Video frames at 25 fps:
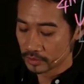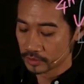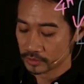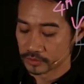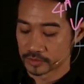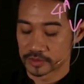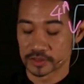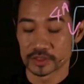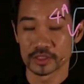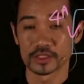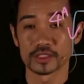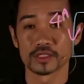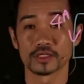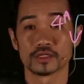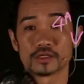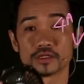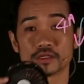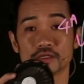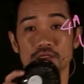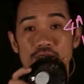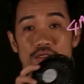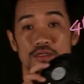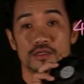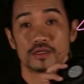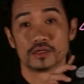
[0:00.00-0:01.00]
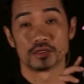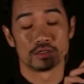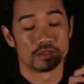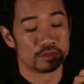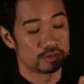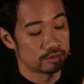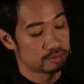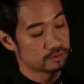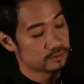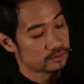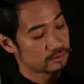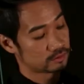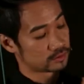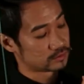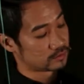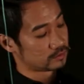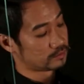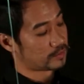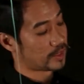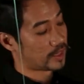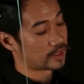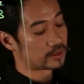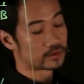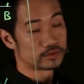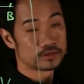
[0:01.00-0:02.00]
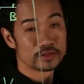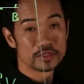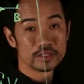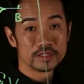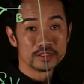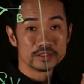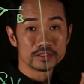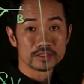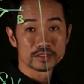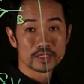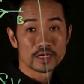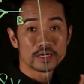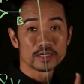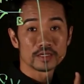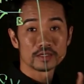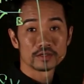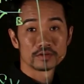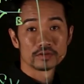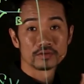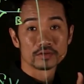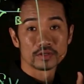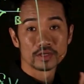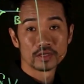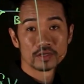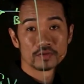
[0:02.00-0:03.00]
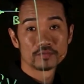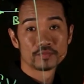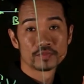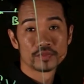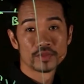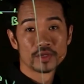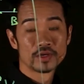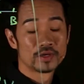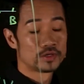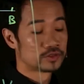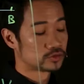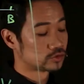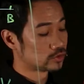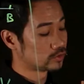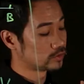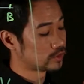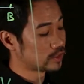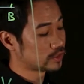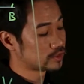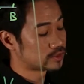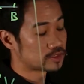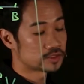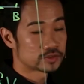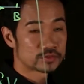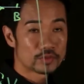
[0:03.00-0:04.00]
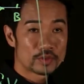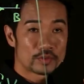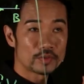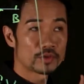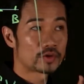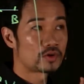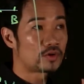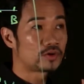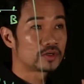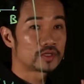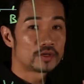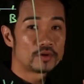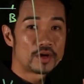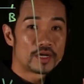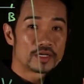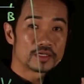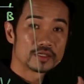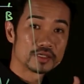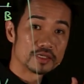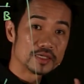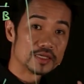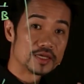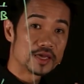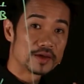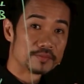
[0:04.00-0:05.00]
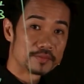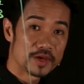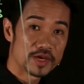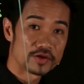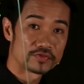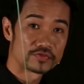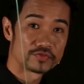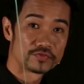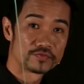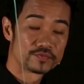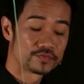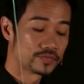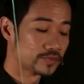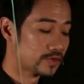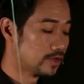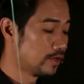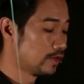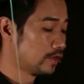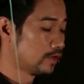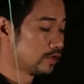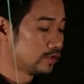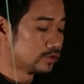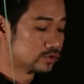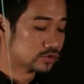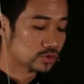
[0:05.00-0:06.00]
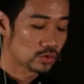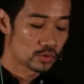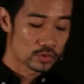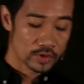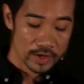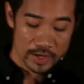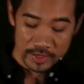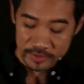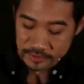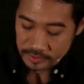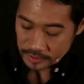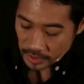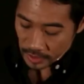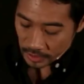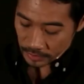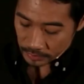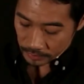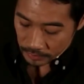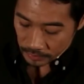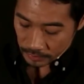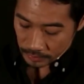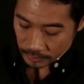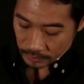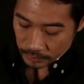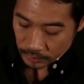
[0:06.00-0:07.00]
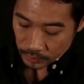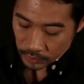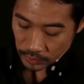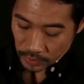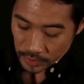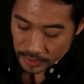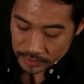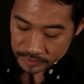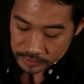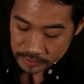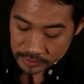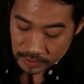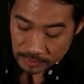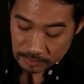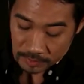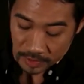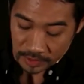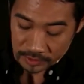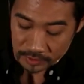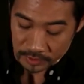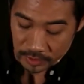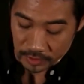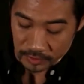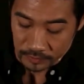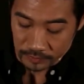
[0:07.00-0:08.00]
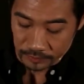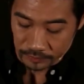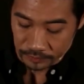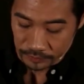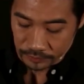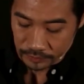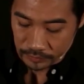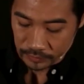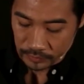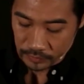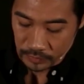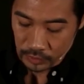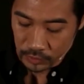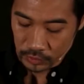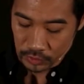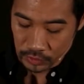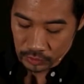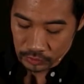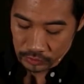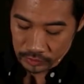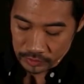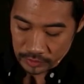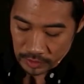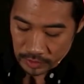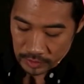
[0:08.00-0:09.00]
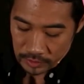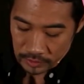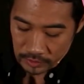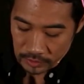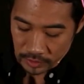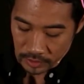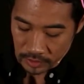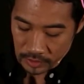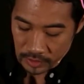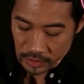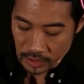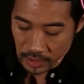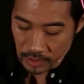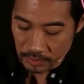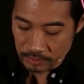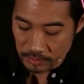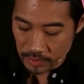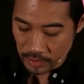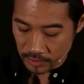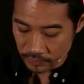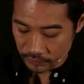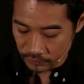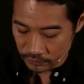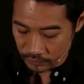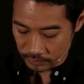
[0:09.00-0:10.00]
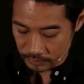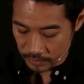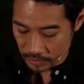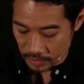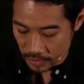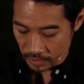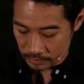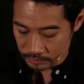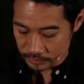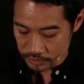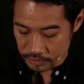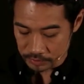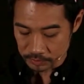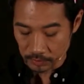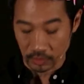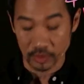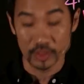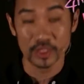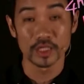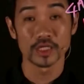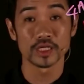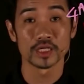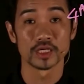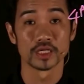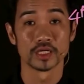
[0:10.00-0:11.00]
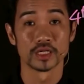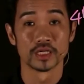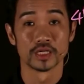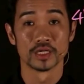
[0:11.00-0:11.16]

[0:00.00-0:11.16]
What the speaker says: you see a battery inside. Okay, so this is what we call the what? EMF. So as I press the button, do you think the EMF becomes smaller?